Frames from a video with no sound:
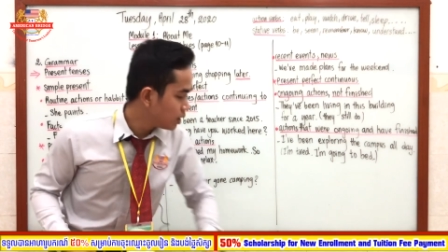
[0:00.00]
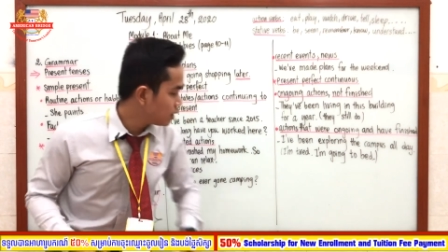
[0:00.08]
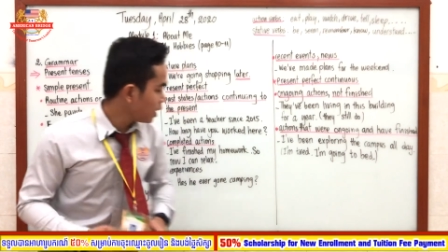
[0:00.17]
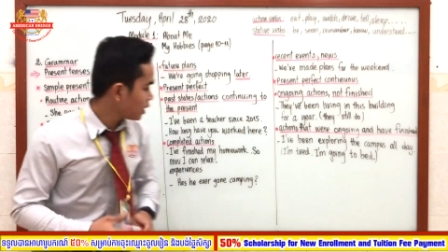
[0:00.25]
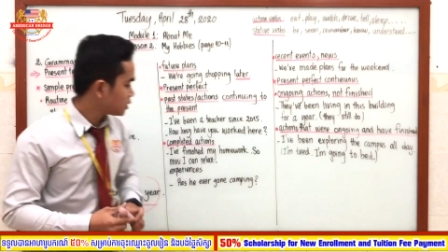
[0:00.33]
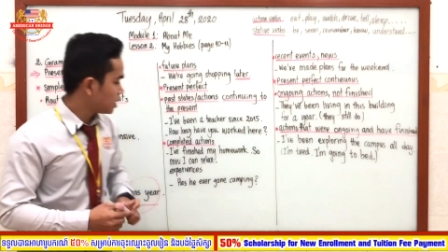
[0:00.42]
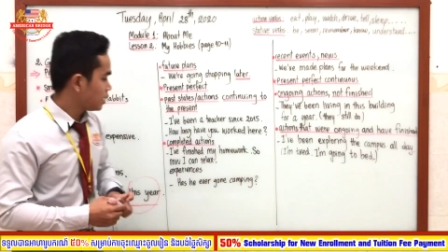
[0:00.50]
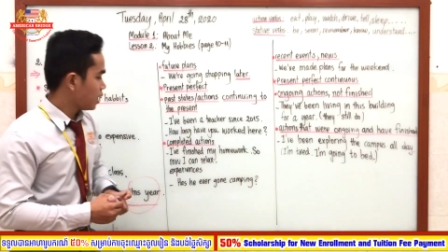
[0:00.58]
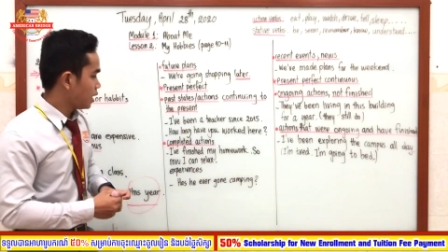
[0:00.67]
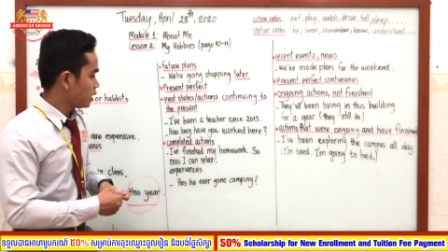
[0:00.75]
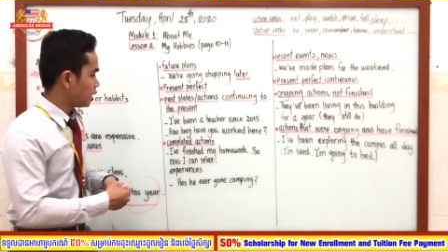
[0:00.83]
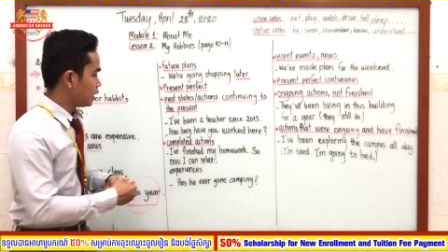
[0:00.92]
next
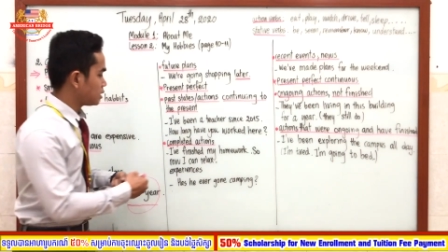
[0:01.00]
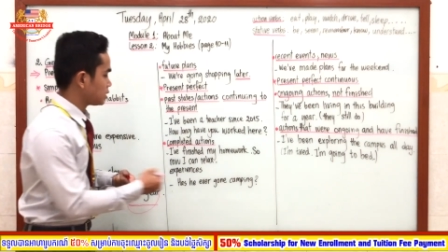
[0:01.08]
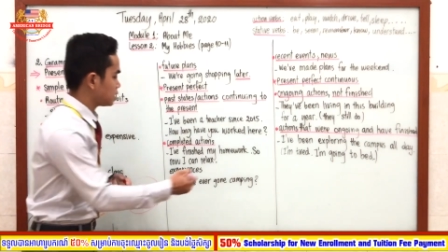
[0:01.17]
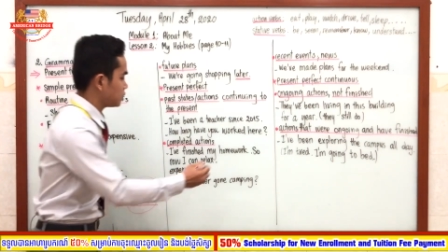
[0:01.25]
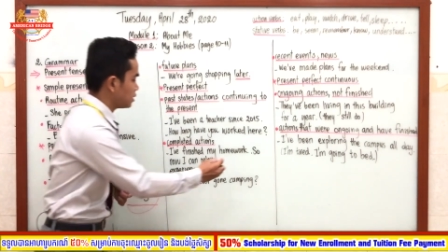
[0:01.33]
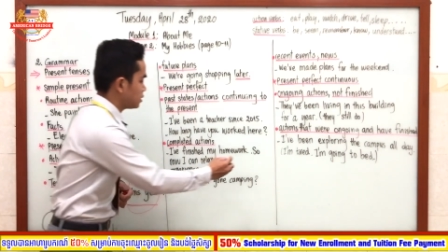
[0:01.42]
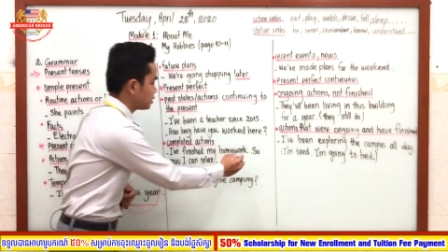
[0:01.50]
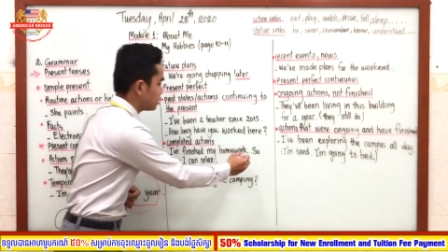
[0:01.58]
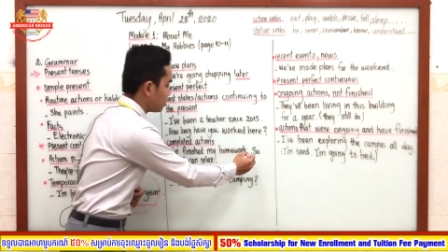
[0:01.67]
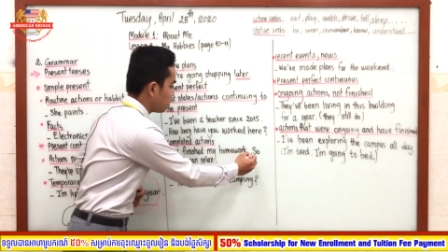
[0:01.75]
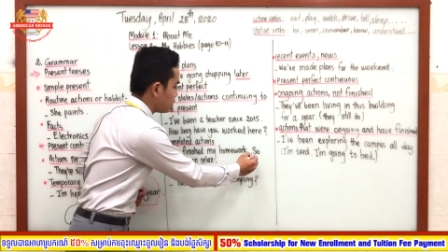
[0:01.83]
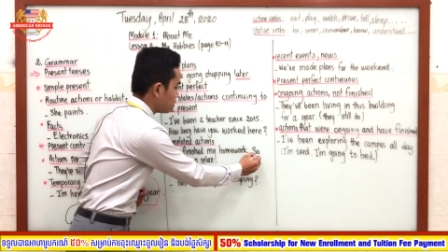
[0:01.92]
sentence is,
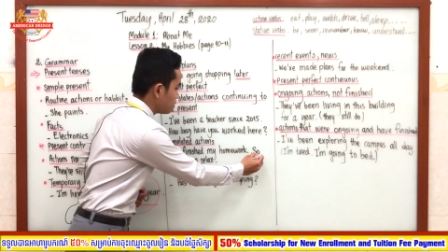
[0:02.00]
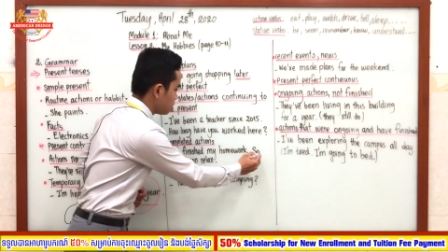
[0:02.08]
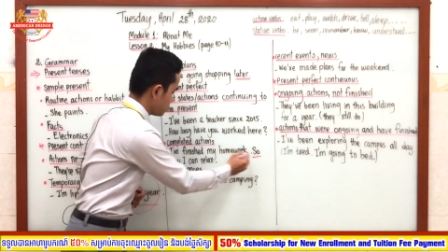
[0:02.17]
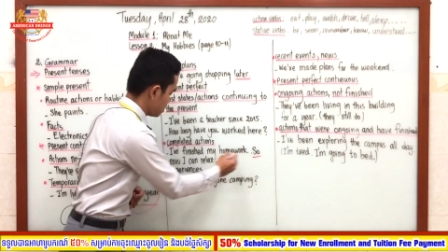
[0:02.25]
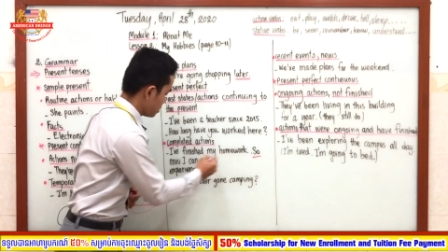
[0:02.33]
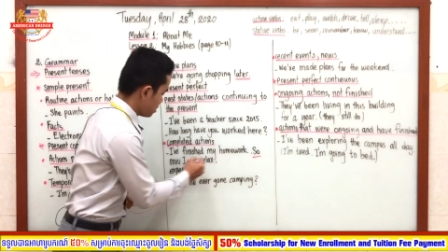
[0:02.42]
so